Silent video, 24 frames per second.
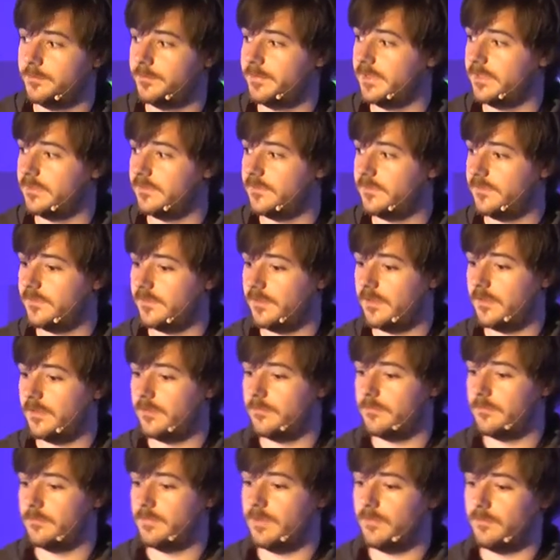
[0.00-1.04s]
but
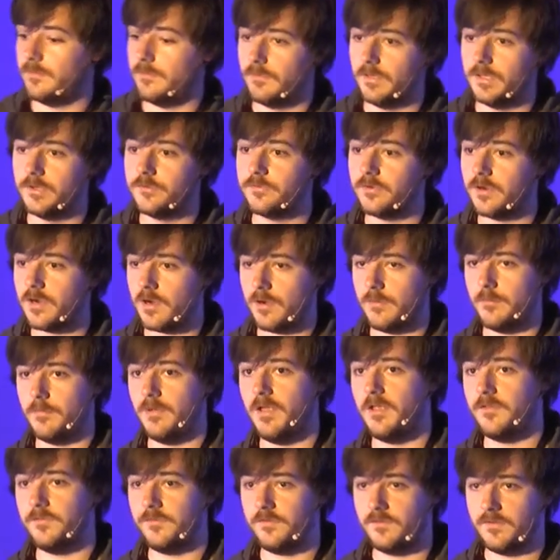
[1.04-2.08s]
um, but we really try our
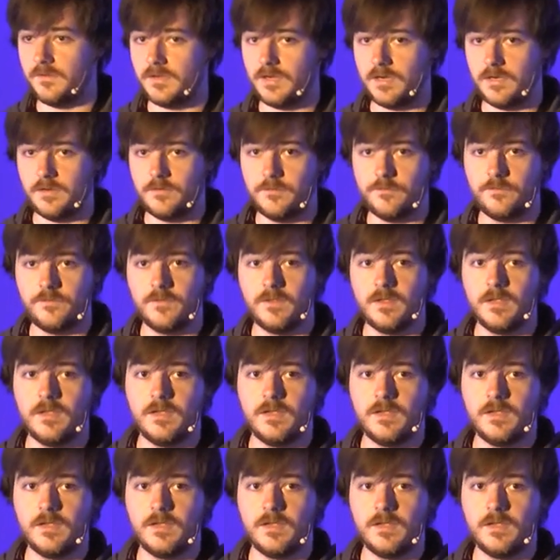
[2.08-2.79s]
best to kind of